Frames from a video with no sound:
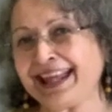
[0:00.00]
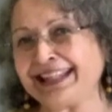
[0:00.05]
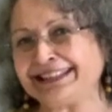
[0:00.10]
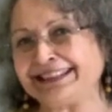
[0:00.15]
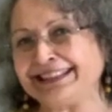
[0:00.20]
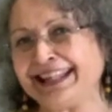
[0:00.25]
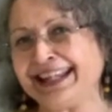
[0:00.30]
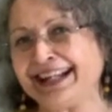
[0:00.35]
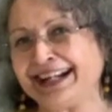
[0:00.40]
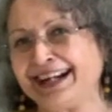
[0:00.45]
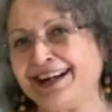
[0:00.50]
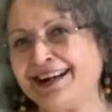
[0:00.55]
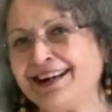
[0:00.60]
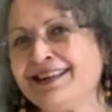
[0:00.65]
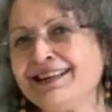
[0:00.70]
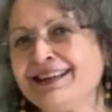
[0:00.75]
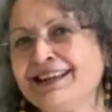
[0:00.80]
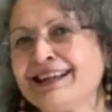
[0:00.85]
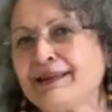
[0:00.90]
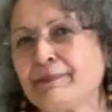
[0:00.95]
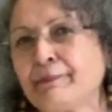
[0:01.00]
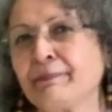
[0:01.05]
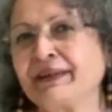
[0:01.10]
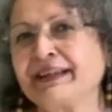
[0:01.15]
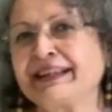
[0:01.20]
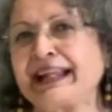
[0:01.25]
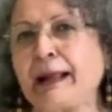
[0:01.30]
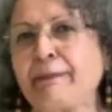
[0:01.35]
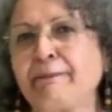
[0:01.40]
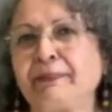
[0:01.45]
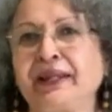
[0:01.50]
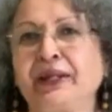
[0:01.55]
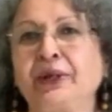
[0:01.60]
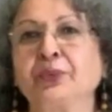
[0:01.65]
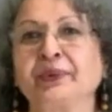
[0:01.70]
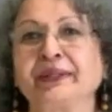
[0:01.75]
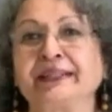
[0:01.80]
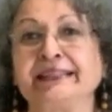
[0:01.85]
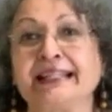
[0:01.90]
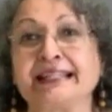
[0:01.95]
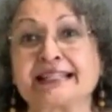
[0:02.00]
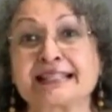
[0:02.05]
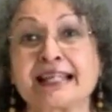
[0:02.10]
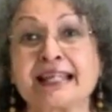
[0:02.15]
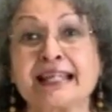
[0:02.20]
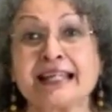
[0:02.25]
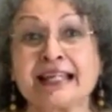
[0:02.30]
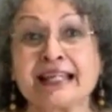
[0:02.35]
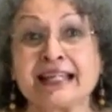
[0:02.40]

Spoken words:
and they are grappling with this.